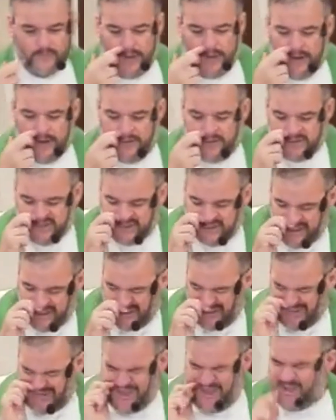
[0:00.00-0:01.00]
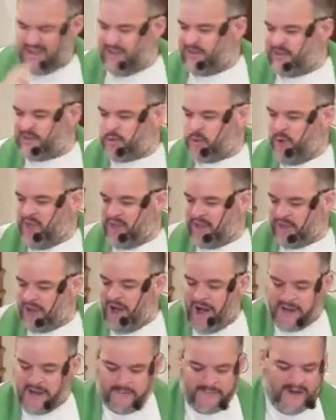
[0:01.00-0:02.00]
I was thinking this week a
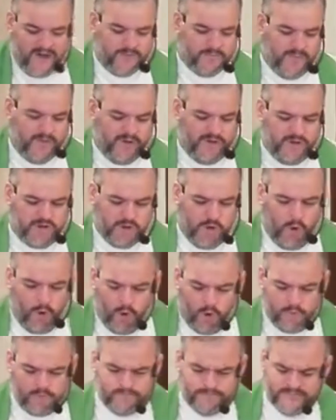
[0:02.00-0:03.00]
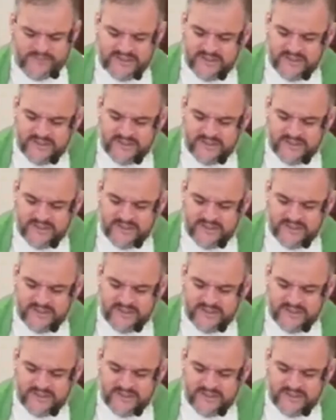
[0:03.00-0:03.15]
lot about Billy Joel,